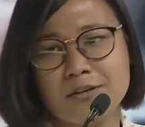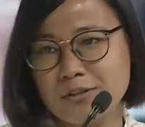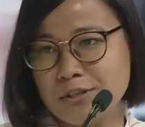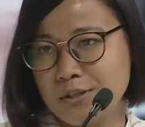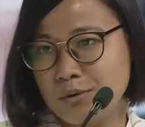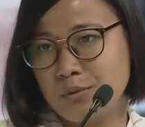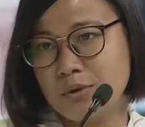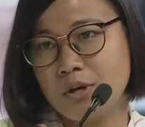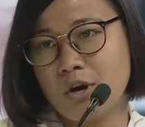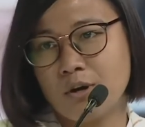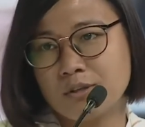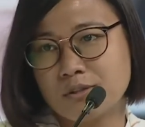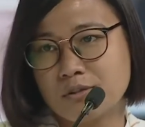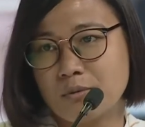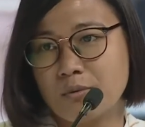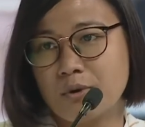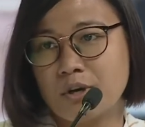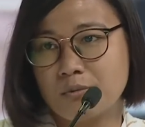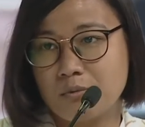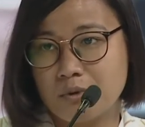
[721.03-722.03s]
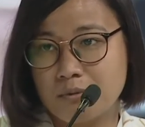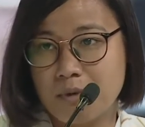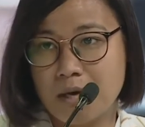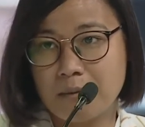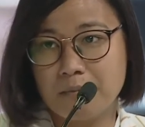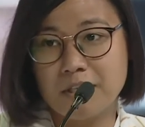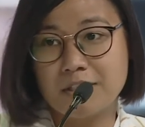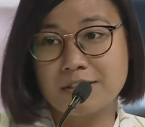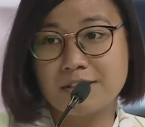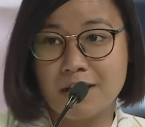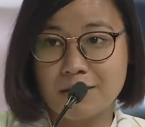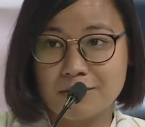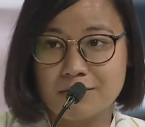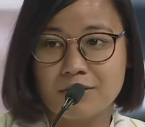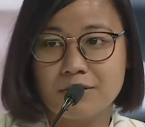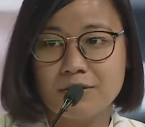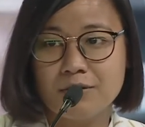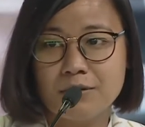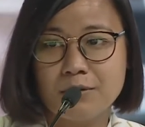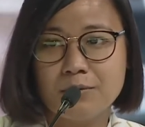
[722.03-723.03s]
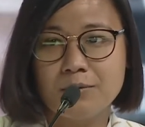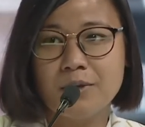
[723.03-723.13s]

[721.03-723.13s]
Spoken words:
Actually, we also work with public sector